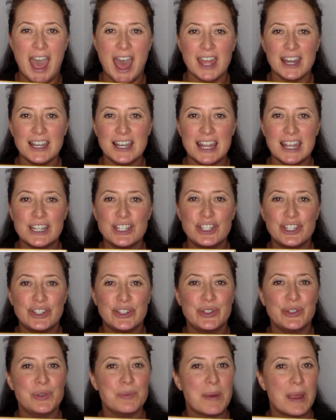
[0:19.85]
added
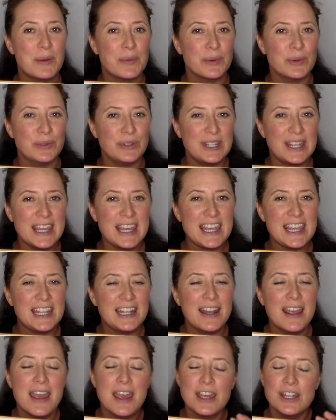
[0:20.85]
into my
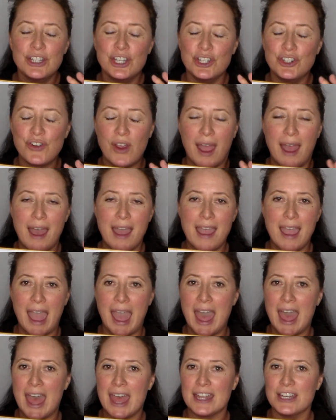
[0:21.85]
routine to try
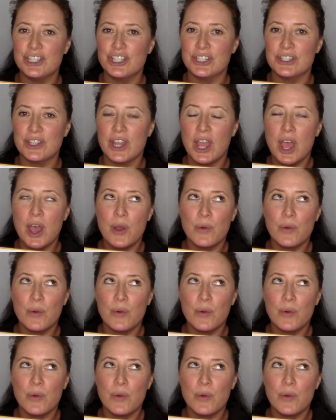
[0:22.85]
and just